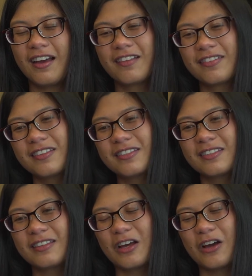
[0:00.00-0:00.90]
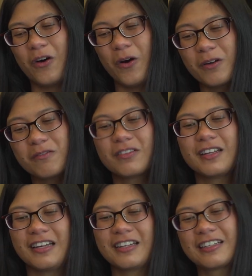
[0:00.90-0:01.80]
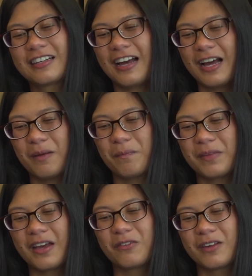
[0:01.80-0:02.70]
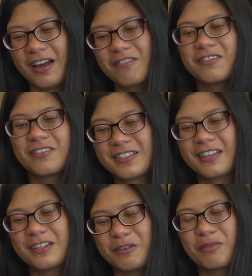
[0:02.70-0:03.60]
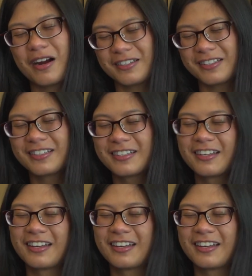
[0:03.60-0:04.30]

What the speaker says: And this hopefully, and we have seen it in practice,